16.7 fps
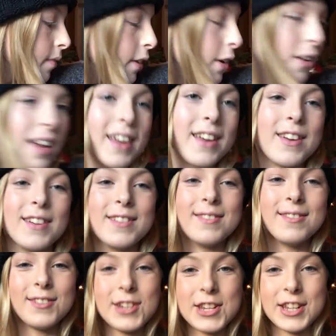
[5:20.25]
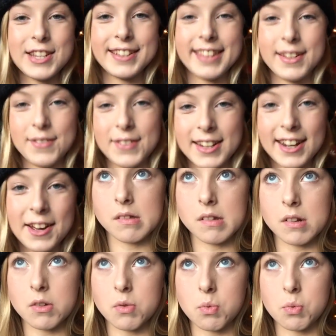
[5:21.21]
Okay, good. She's leaving now.
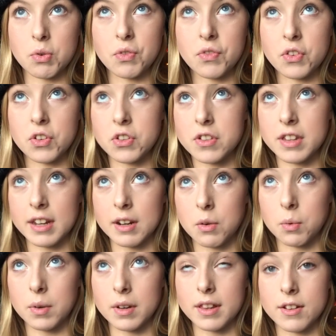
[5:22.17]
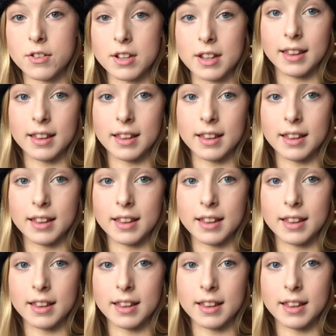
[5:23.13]
There's roofers, like right, there's a